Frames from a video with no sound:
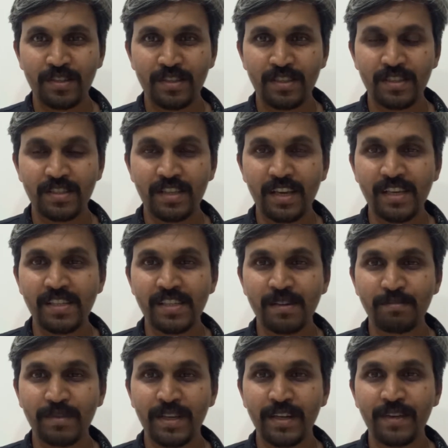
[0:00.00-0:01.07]
This is
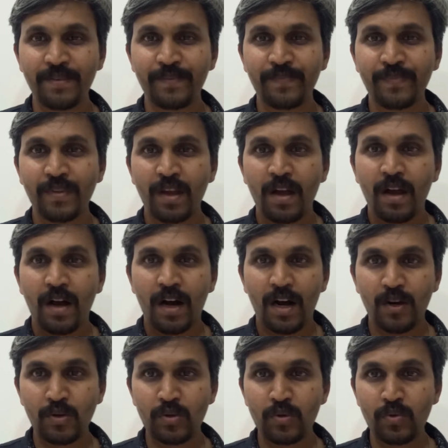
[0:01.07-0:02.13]
something
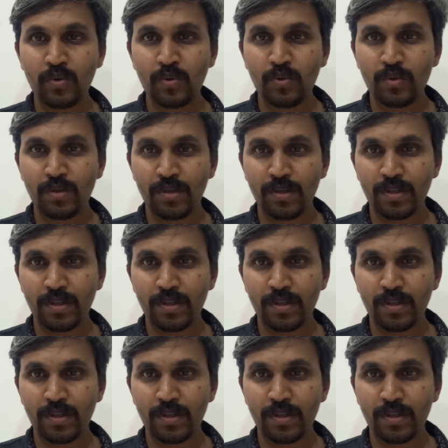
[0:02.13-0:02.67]
how to